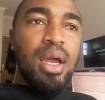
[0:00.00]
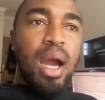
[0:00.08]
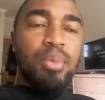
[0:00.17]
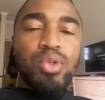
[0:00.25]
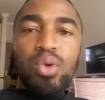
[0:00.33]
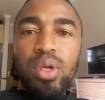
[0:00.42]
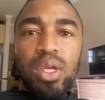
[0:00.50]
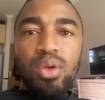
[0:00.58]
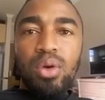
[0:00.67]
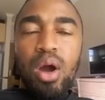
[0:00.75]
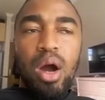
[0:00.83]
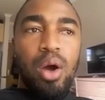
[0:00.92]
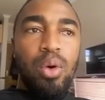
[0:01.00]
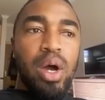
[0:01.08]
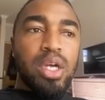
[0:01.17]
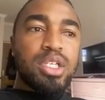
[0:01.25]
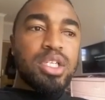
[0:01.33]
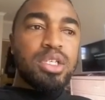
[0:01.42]
I'm talking your car
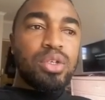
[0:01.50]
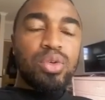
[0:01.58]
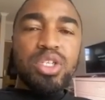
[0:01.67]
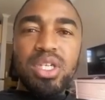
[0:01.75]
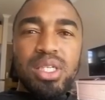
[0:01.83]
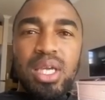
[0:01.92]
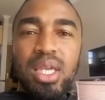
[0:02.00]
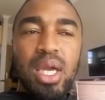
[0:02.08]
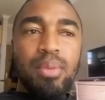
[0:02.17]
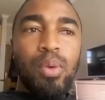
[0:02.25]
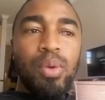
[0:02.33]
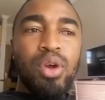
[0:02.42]
wash, your shisanyama.